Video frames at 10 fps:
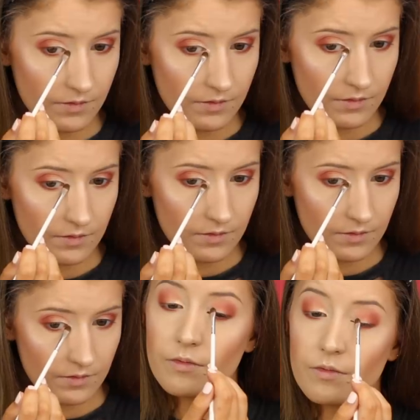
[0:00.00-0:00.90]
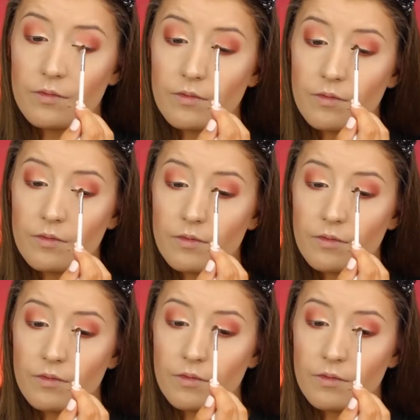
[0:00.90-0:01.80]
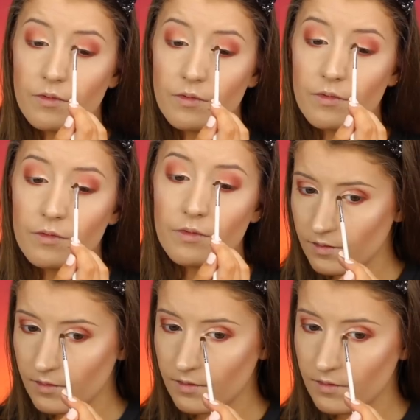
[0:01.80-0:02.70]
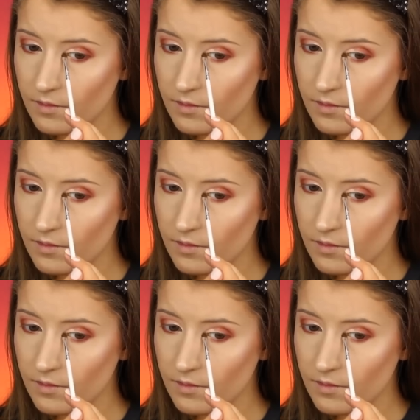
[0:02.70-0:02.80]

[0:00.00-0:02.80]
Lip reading: No one is speaking in this clip.